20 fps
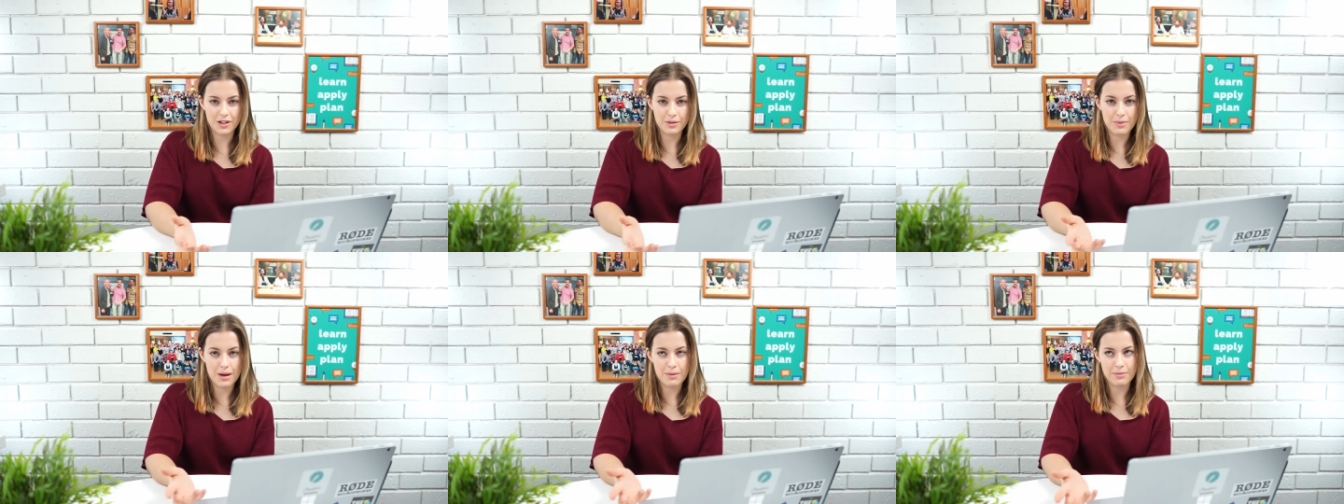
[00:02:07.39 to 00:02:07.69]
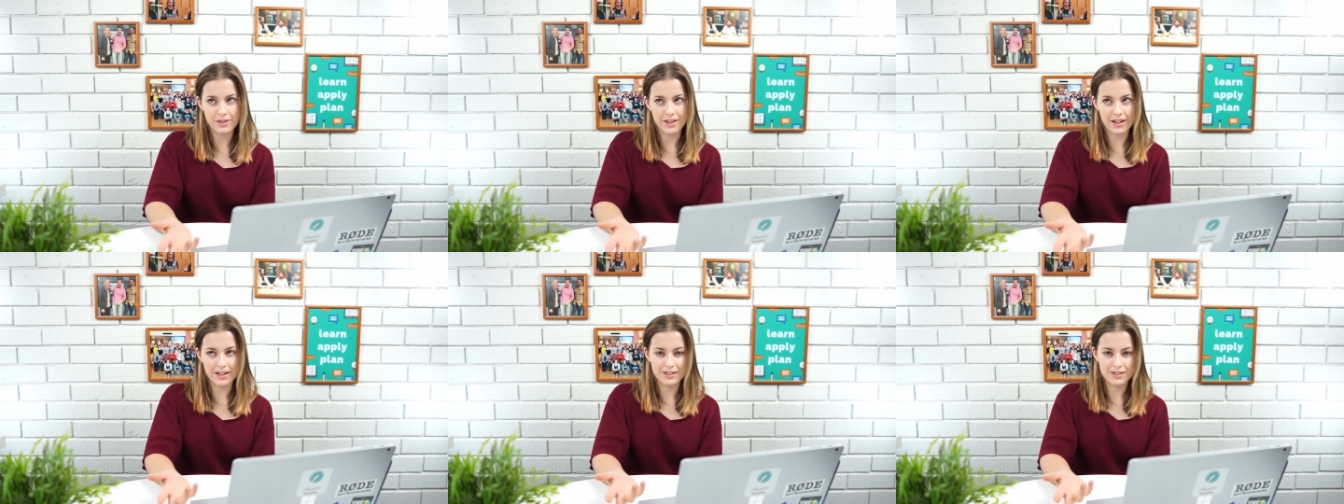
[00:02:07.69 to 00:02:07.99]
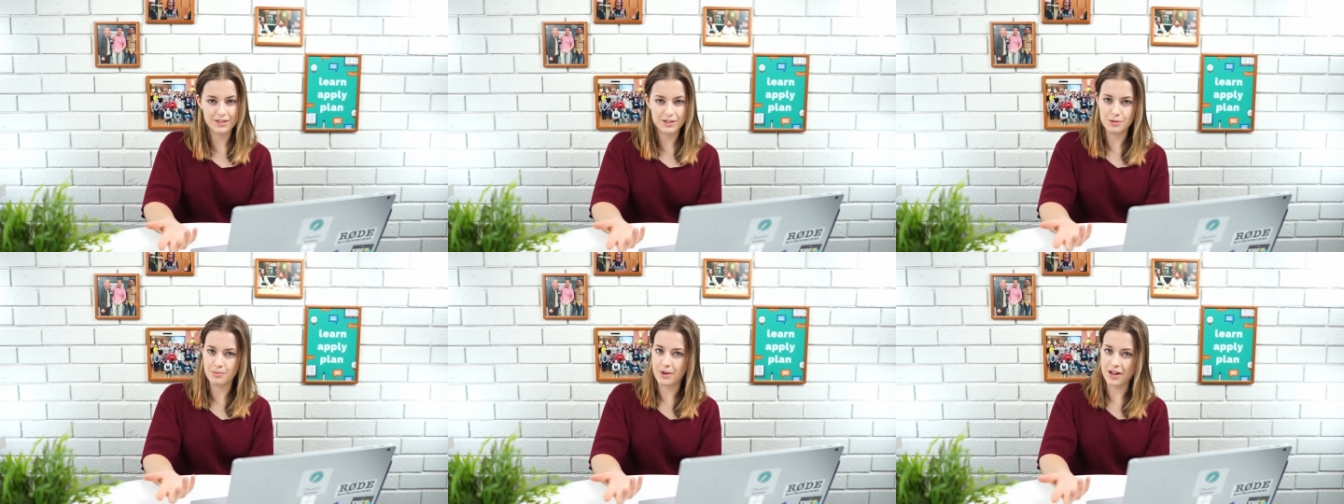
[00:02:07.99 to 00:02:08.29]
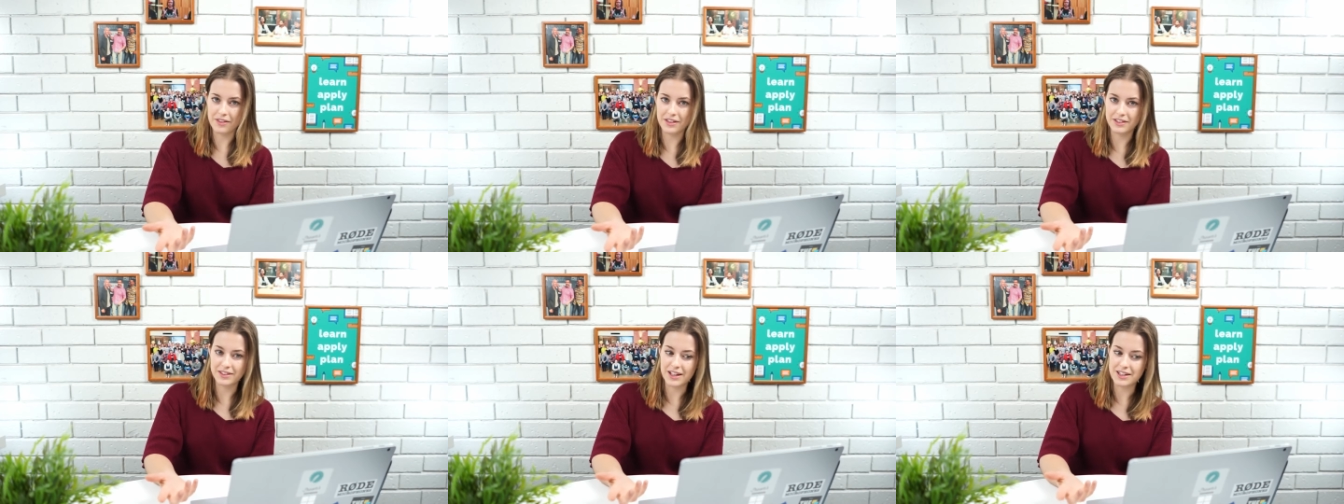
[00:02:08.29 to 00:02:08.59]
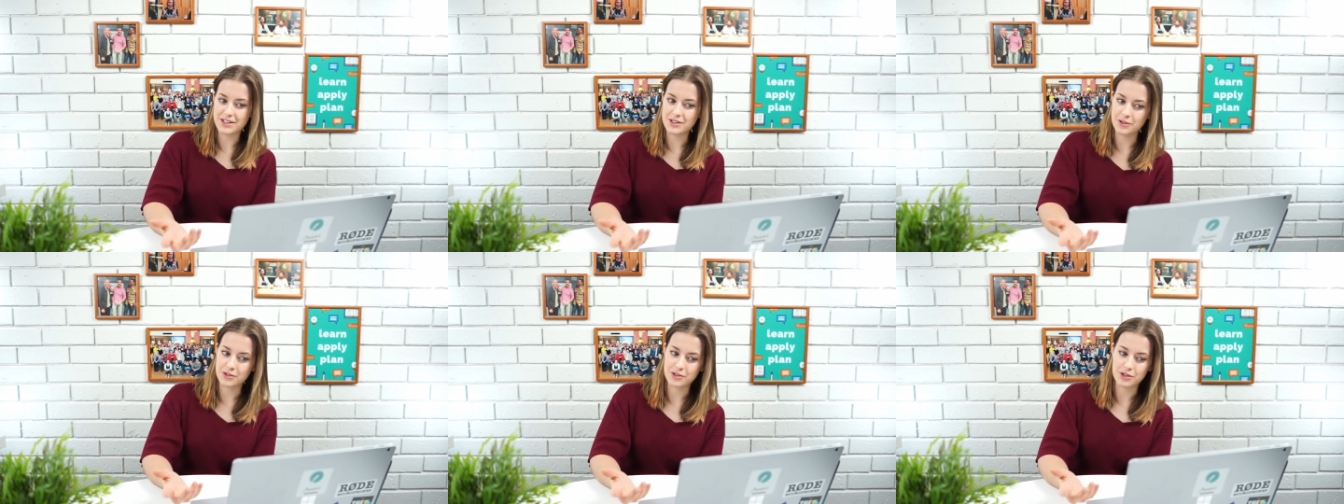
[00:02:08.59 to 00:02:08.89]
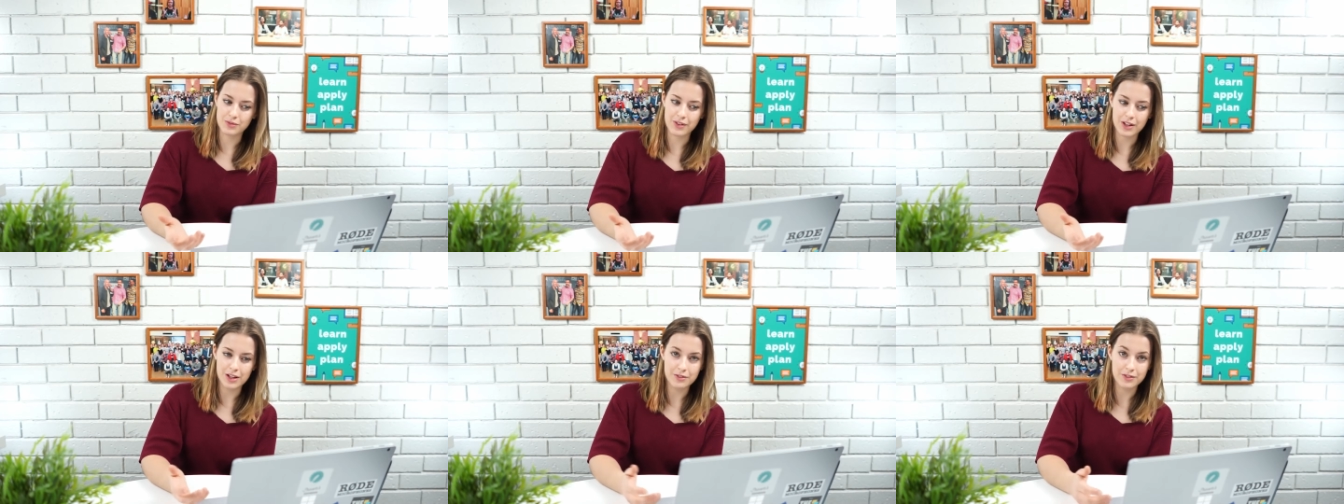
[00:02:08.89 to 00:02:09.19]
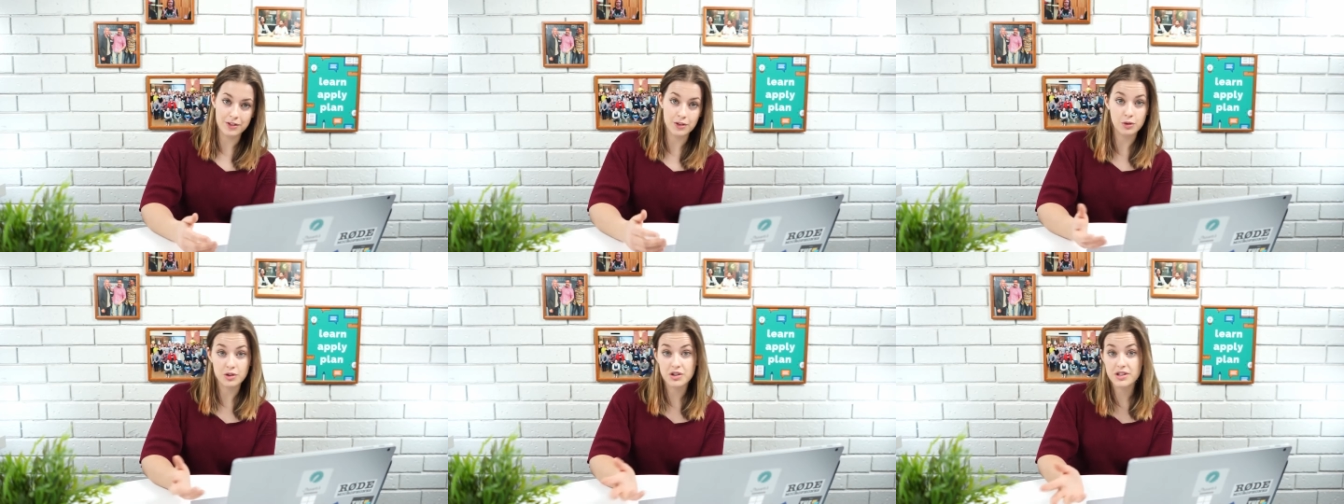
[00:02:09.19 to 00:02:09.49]
maybe that you might think that's not so
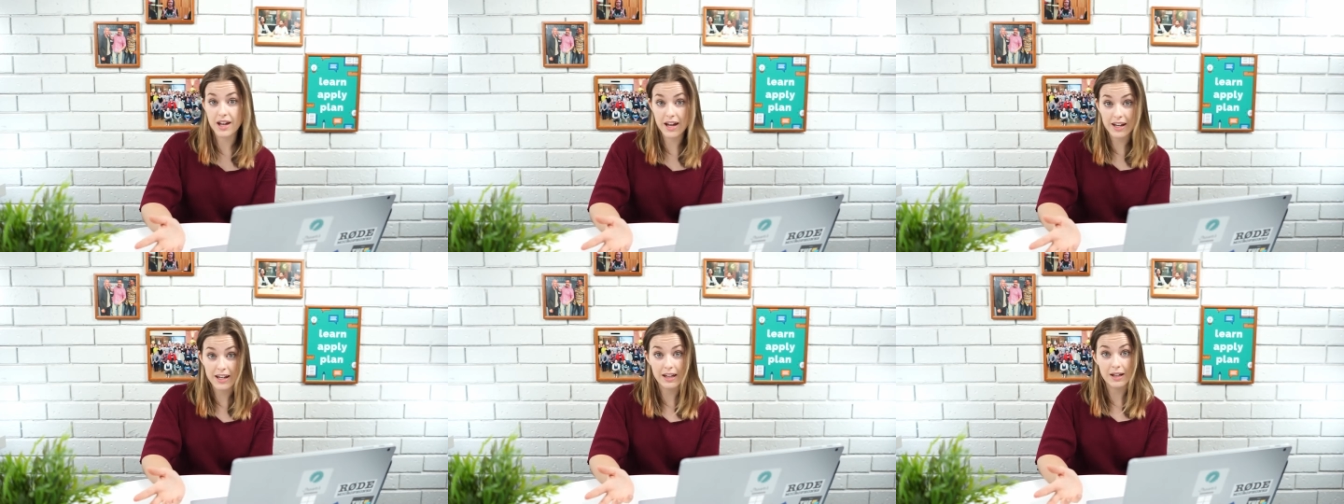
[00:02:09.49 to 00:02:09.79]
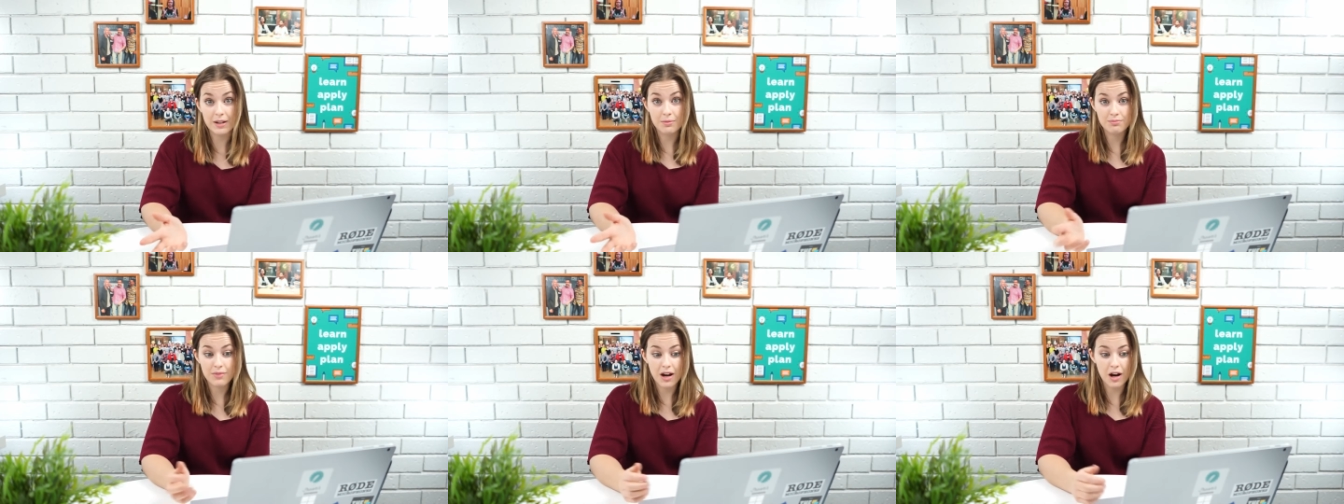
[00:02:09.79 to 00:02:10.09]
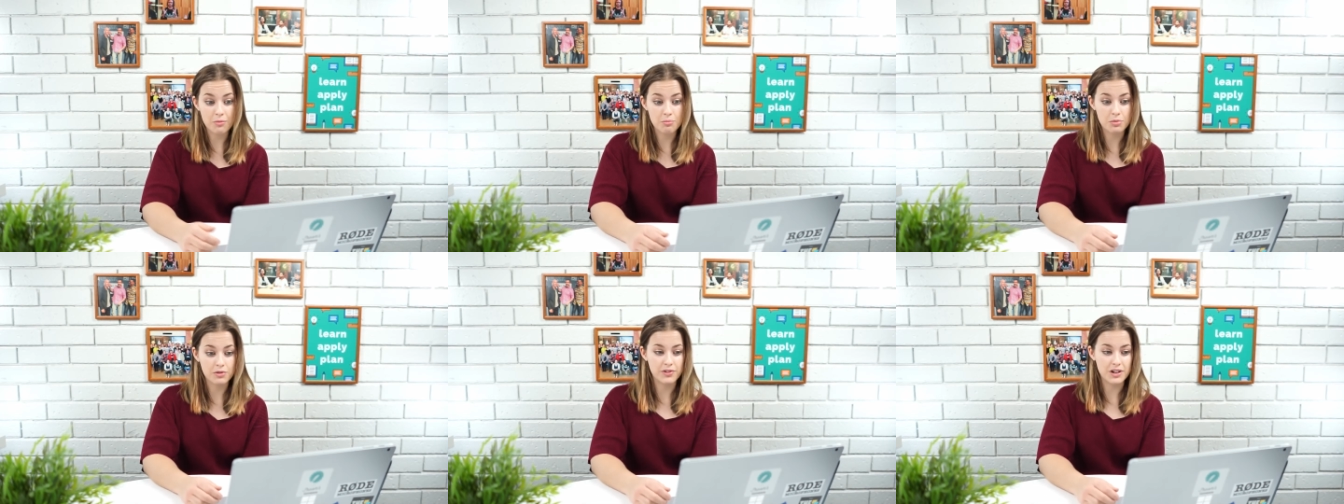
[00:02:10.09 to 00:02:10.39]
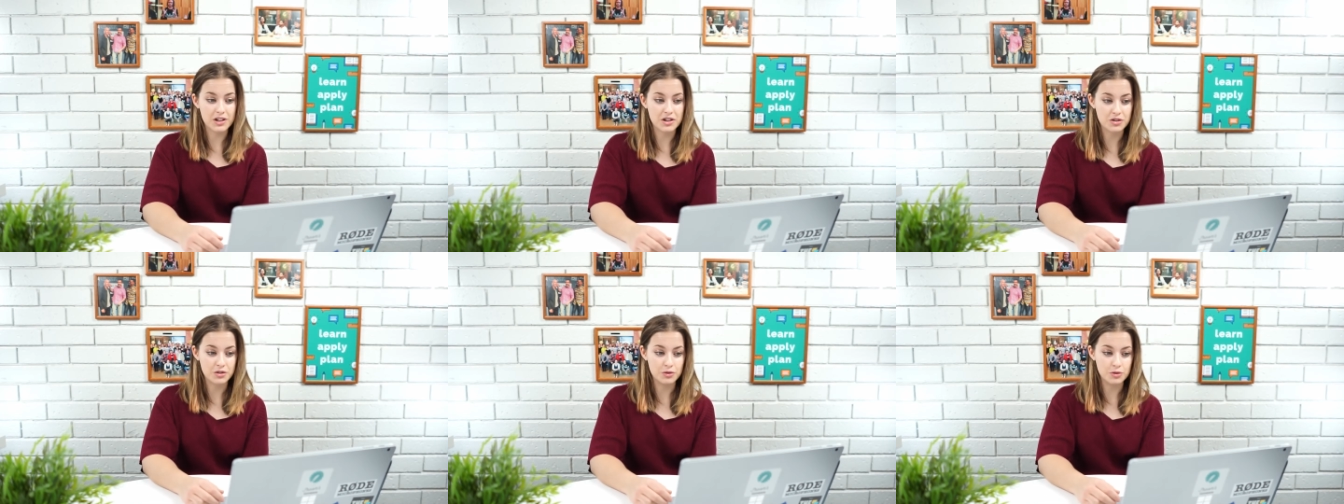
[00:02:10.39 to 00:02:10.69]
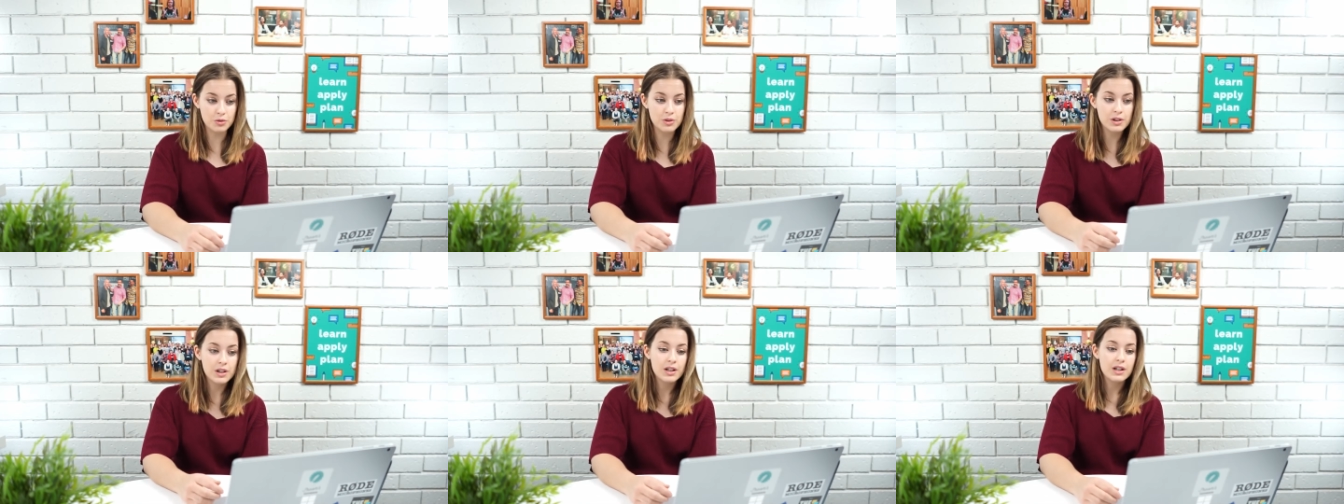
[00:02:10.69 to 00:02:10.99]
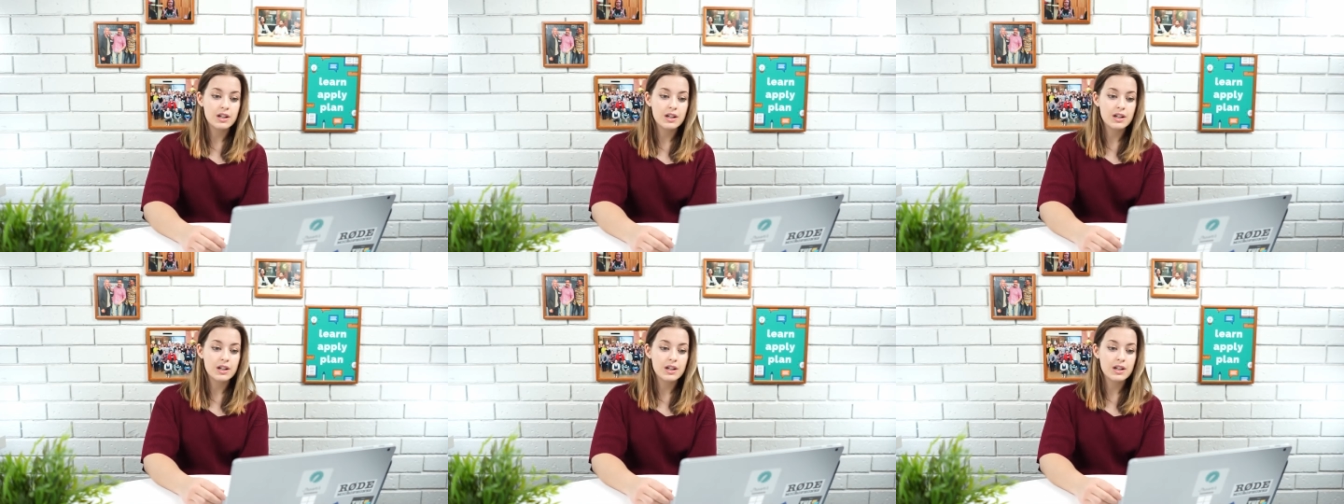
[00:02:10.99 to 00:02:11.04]
relevant, or just any health professional.